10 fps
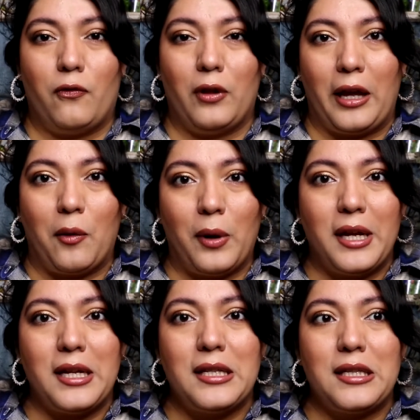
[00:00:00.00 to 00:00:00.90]

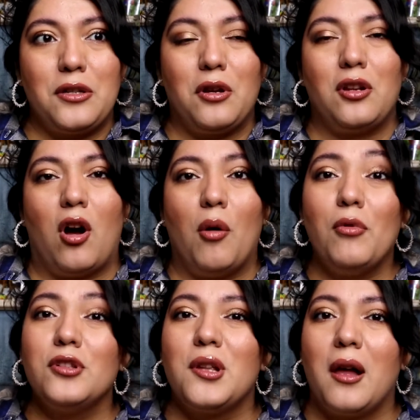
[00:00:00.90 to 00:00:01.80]
liquids, you can
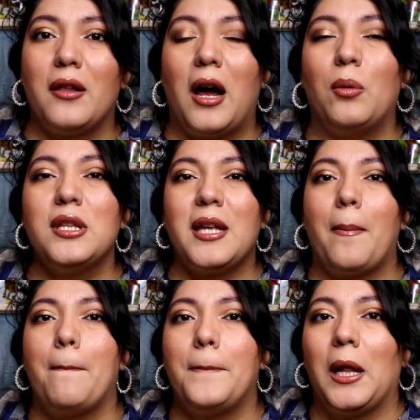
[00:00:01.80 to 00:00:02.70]
almost, I wouldn't
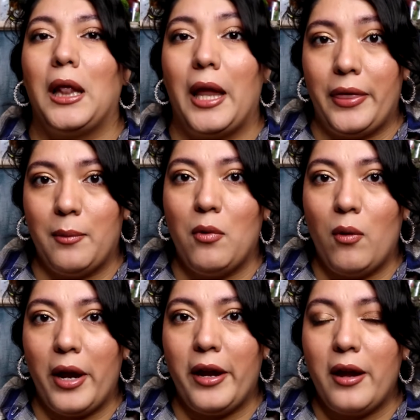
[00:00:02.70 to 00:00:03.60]
say blend them
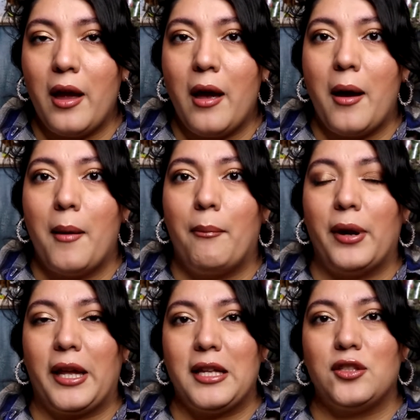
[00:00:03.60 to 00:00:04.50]
away,
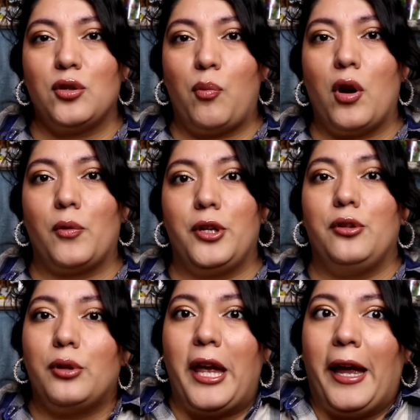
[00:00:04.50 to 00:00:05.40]
but it gets to a point where
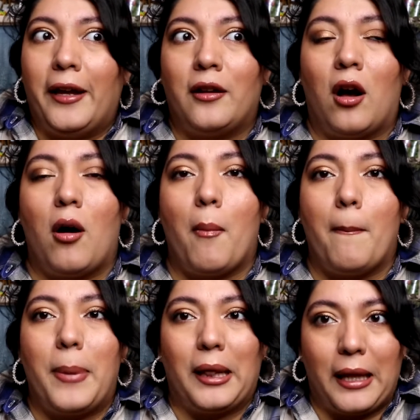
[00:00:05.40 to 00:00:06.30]
you can
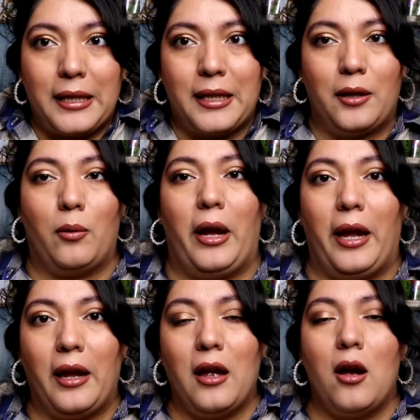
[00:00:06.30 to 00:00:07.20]
blend it
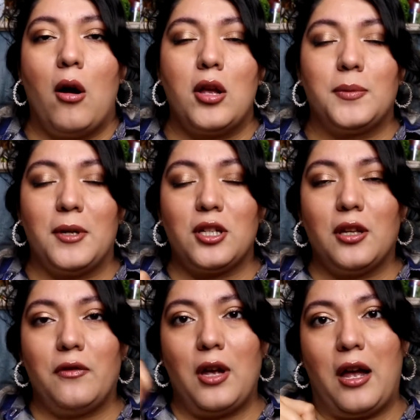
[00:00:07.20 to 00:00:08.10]
away. Especially
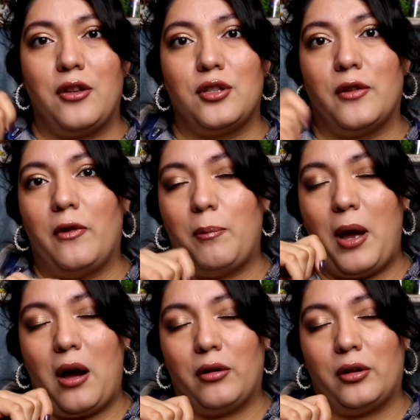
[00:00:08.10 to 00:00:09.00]
if you use a
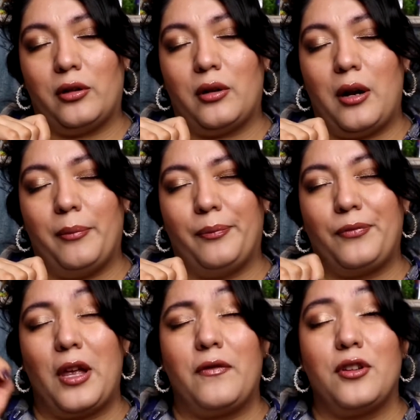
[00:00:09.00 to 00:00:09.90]
powder,
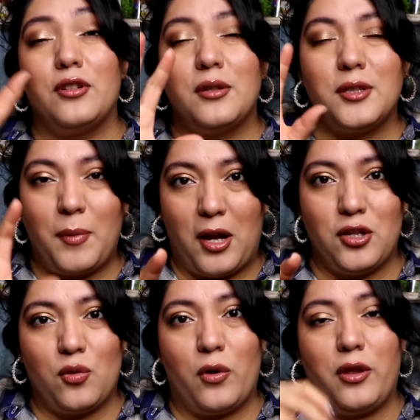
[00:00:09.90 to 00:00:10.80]
if you use a
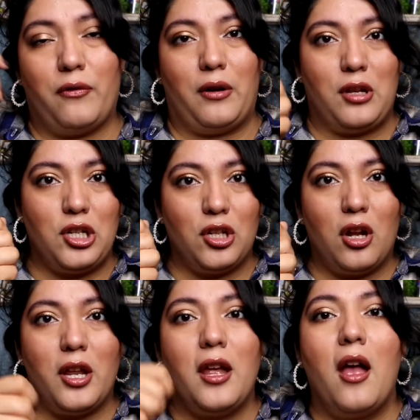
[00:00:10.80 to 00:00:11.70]
sponge with your foundation
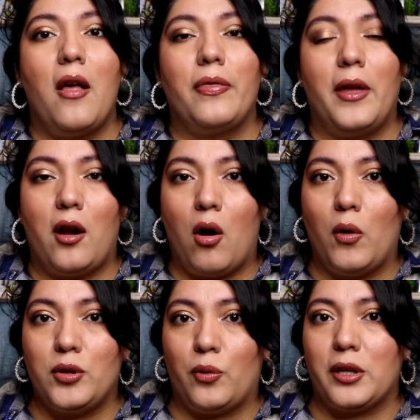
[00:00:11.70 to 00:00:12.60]
on it, that
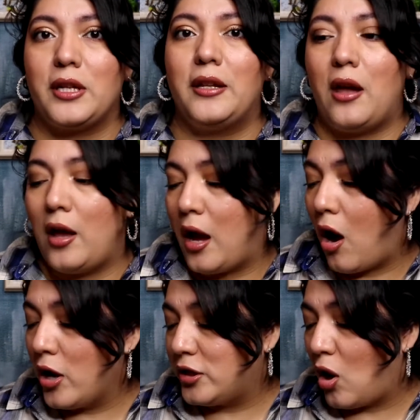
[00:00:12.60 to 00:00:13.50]
always works. And
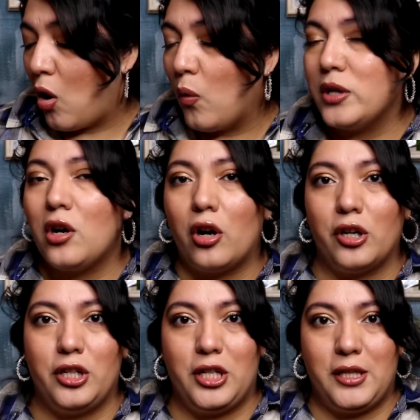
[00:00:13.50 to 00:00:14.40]
it's always
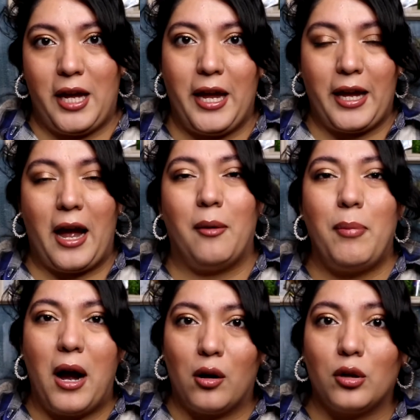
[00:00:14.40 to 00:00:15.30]
harder to take a
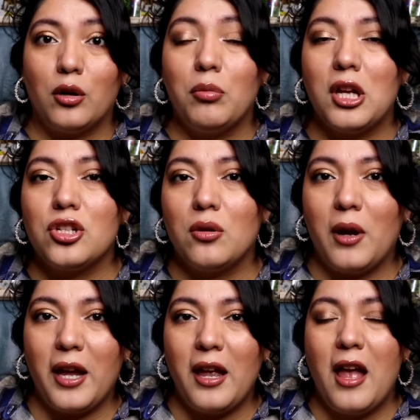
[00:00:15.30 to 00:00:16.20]
powder blush
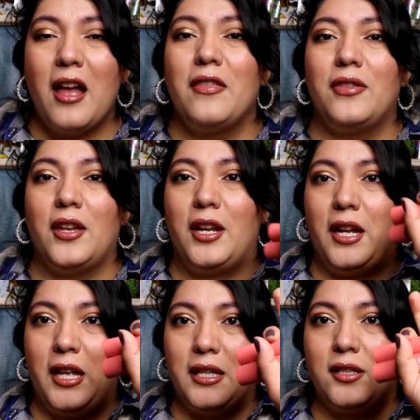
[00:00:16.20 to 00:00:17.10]
away than it
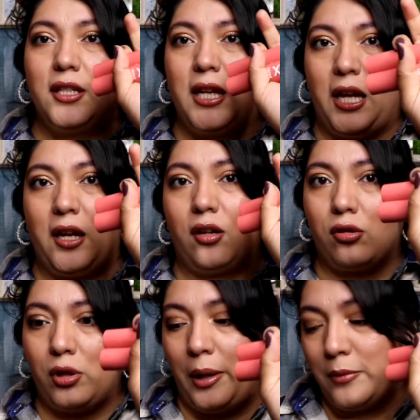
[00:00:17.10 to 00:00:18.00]
is to take a
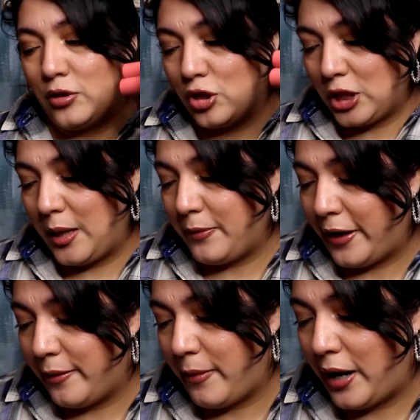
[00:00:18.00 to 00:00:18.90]
cream. So just keep
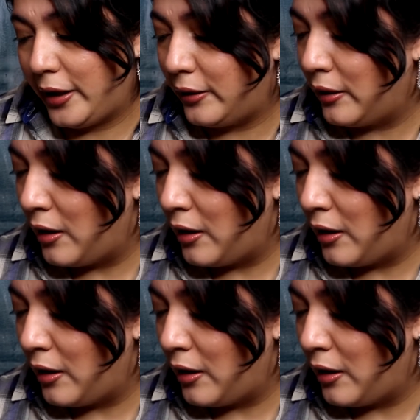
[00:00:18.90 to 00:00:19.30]
that in mind.